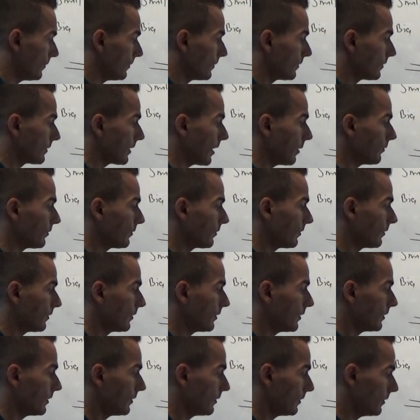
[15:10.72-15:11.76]
times
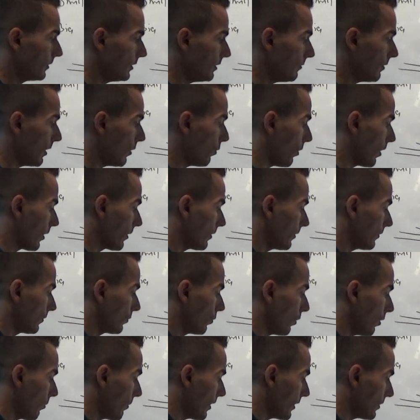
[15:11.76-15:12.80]
t by 1,
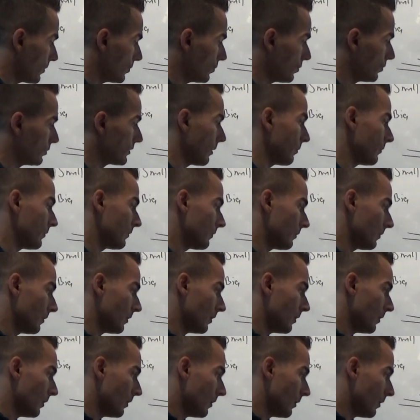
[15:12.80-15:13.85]
1 by 2 times
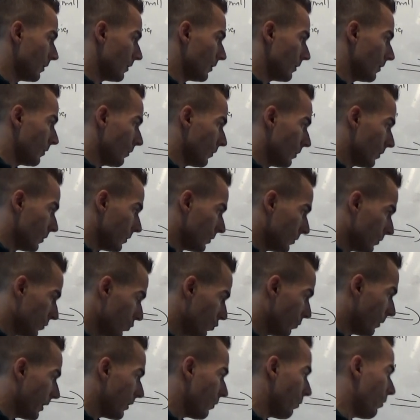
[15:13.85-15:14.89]
2
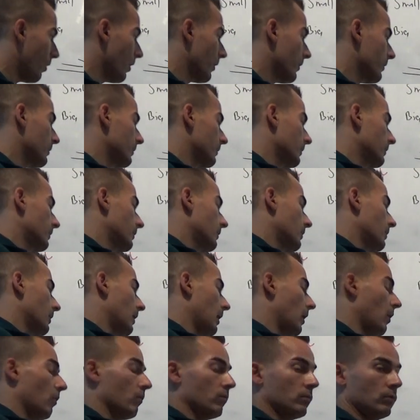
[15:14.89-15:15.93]
by 1.
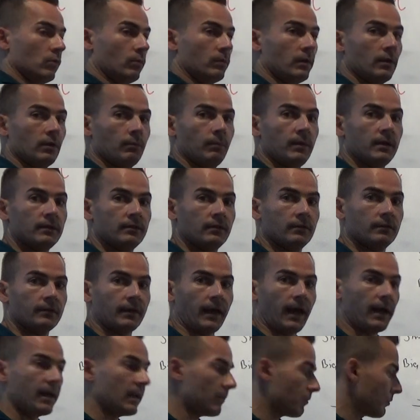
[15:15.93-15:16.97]
How do we build a
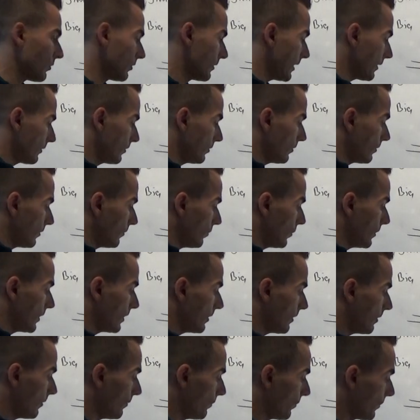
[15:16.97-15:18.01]
scalar product? So
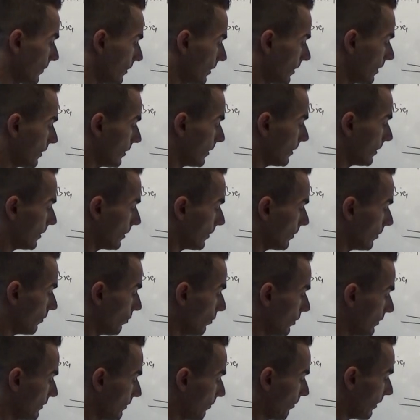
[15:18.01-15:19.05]
we
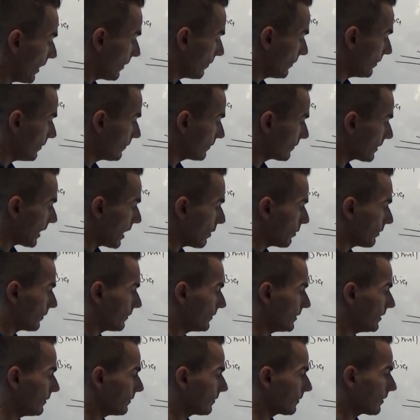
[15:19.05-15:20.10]
multiply this guy with
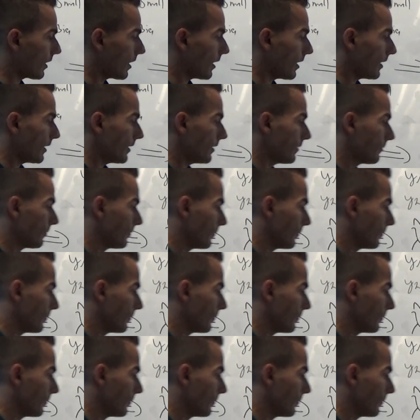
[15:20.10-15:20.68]
this guy,